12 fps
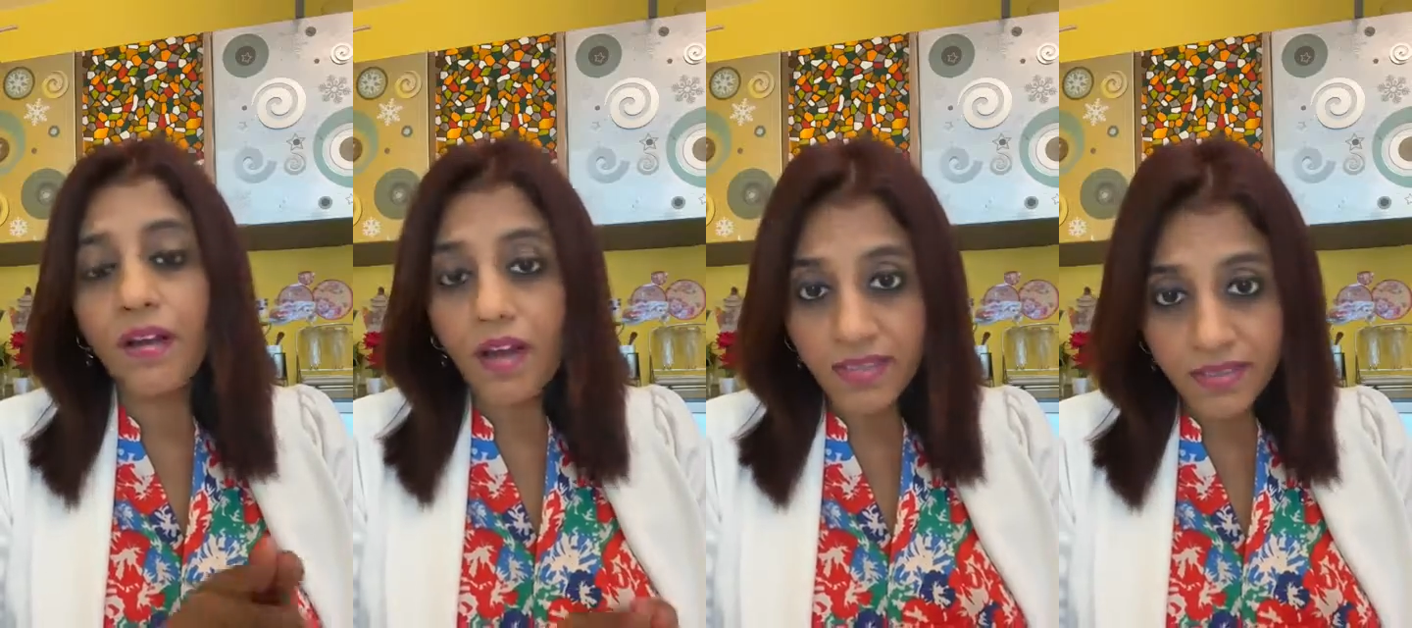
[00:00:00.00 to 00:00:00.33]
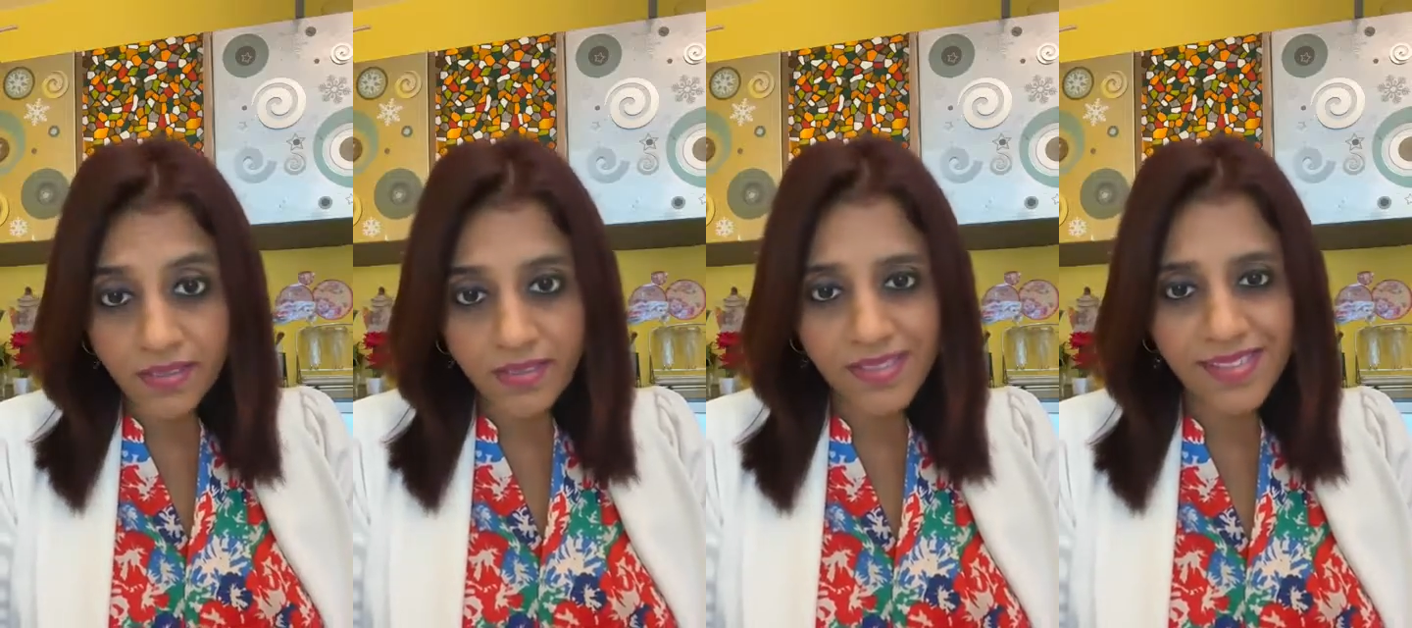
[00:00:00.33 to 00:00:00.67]

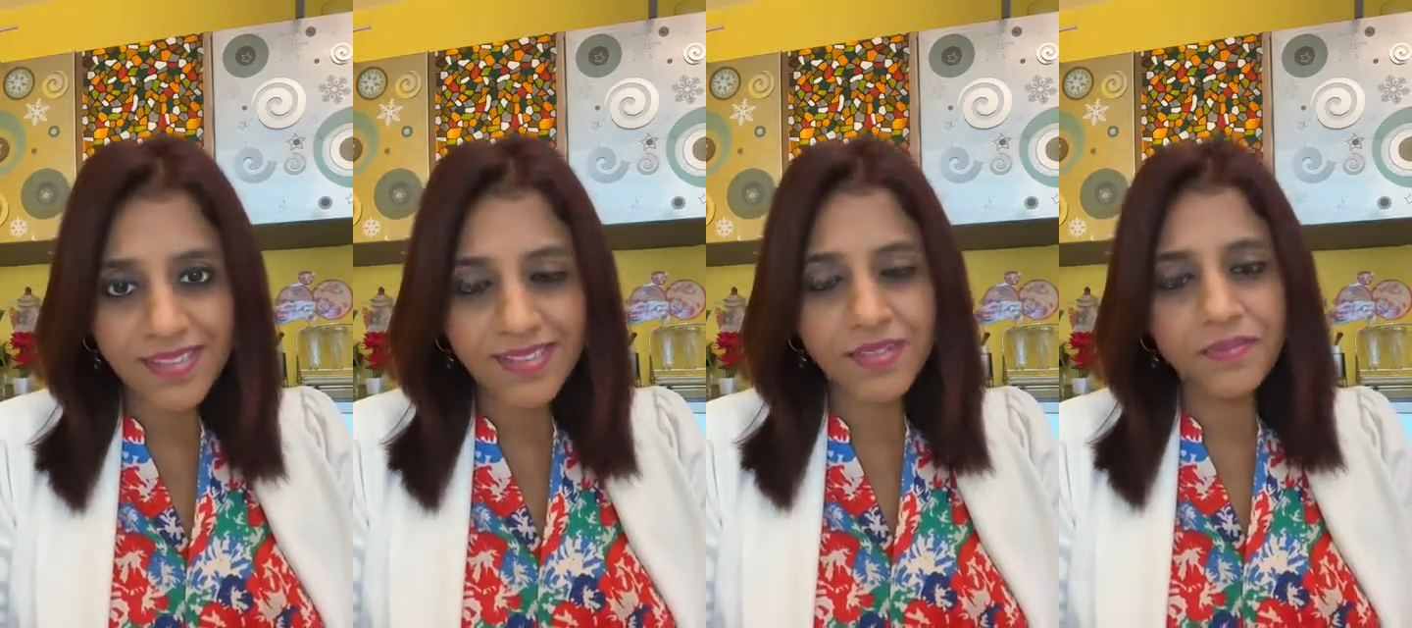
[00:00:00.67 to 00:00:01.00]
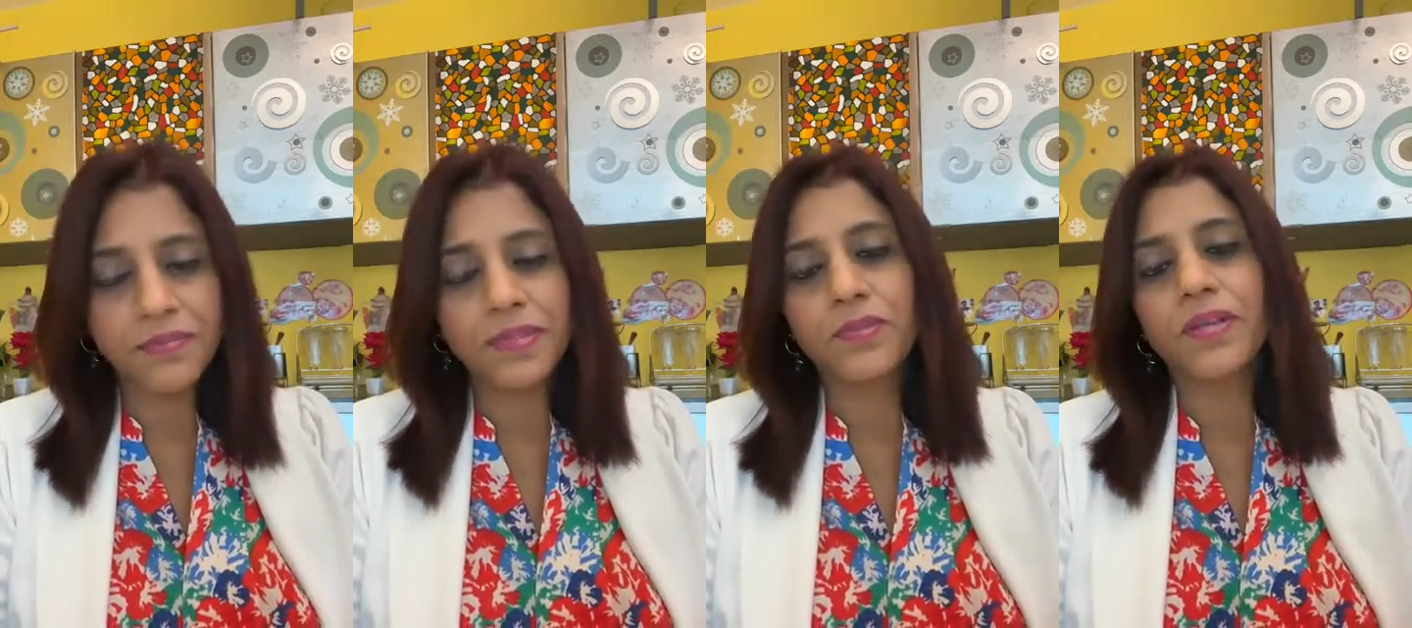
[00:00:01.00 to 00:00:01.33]
adults,
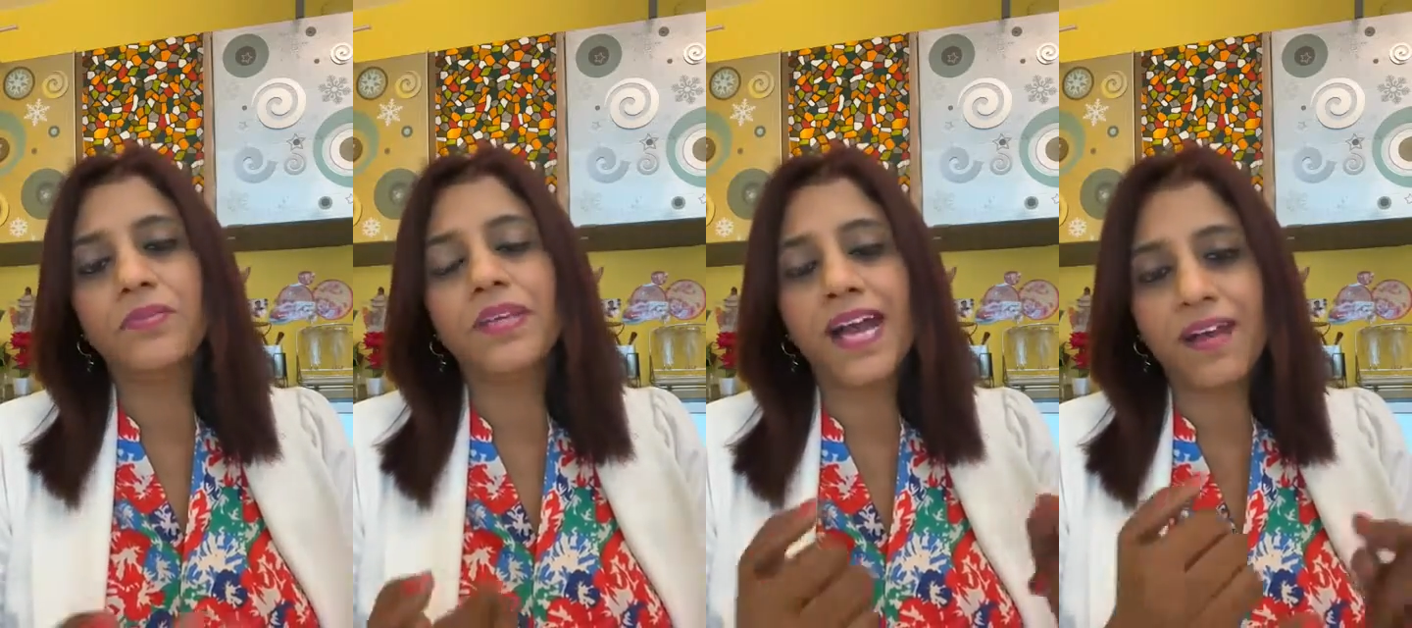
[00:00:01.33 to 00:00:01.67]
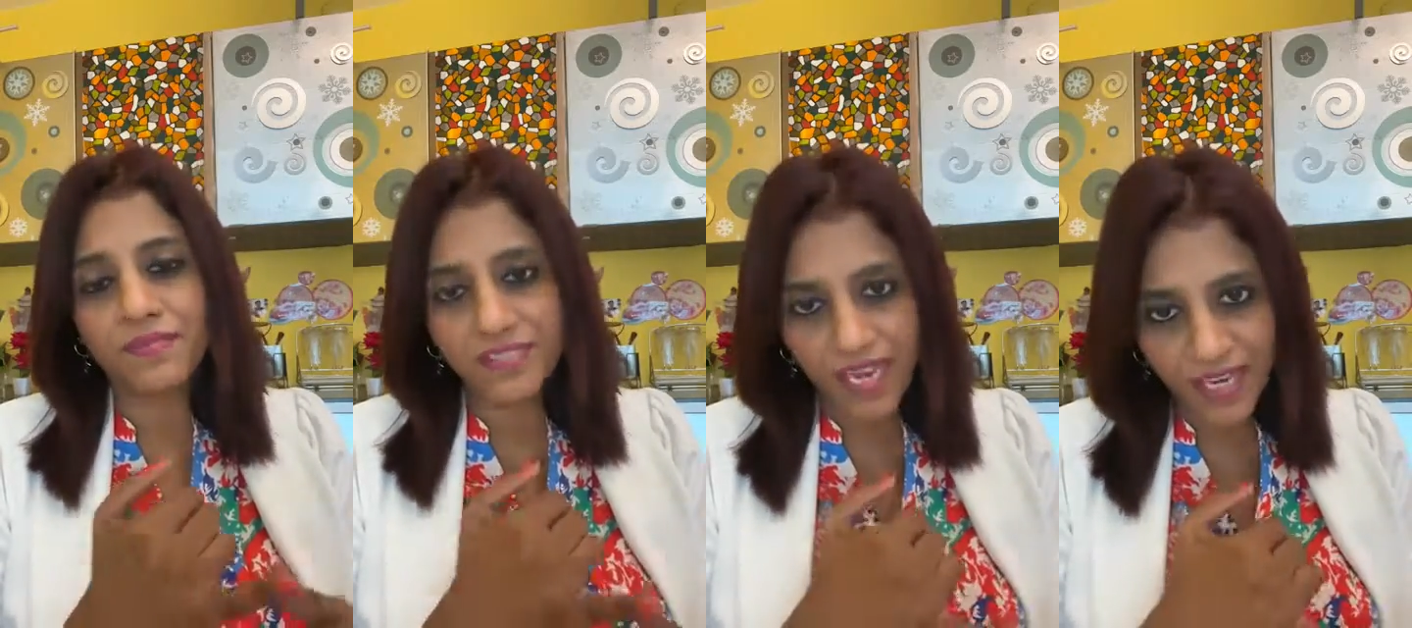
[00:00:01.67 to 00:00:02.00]
but when we
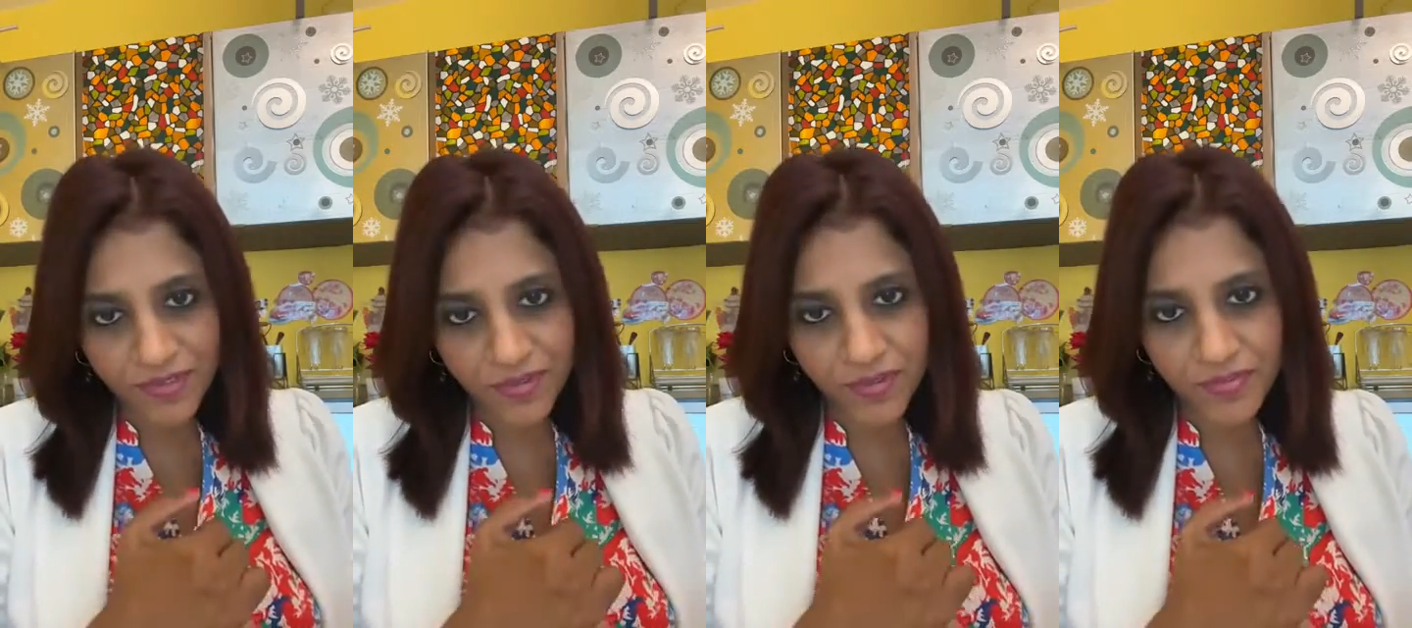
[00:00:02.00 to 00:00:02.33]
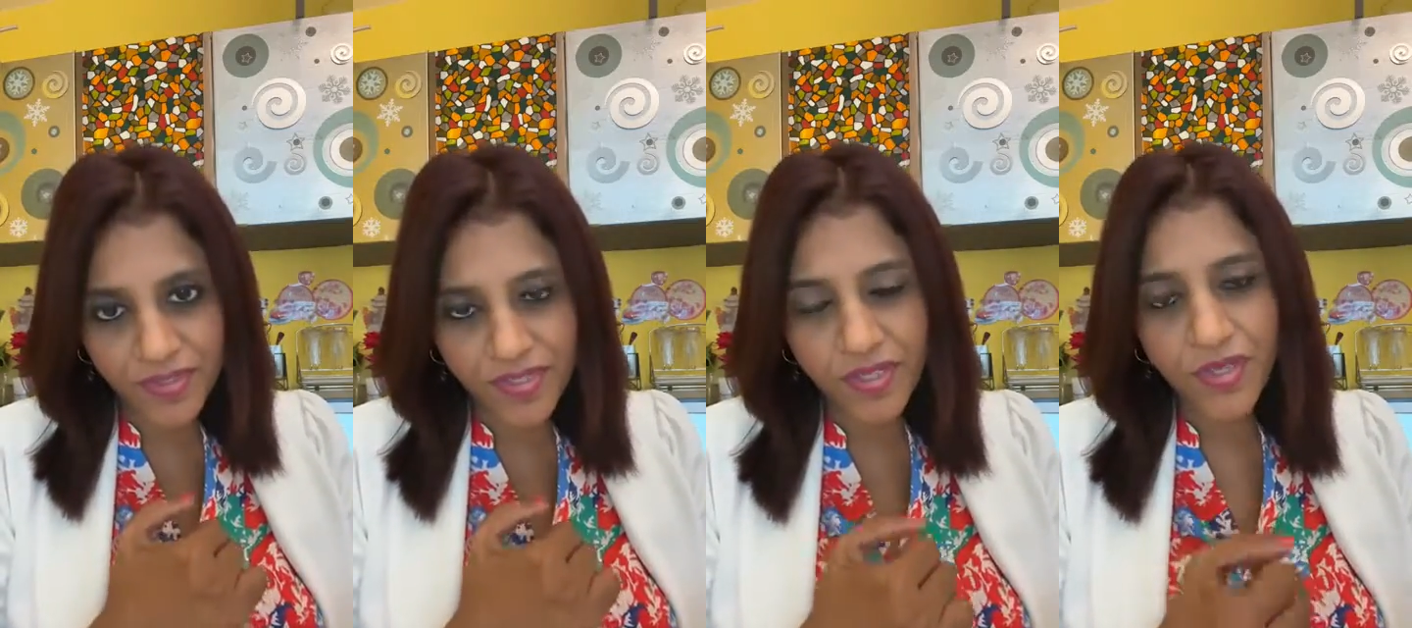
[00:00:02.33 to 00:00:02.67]
have
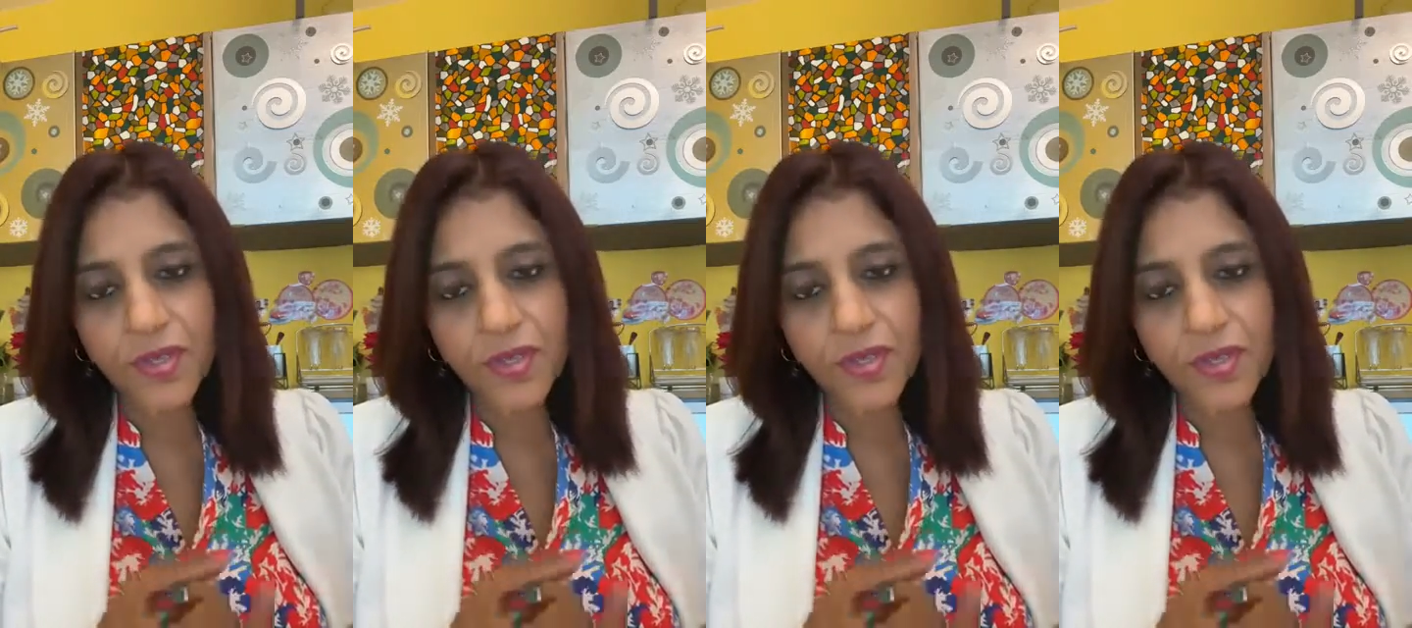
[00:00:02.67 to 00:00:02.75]
tantrums,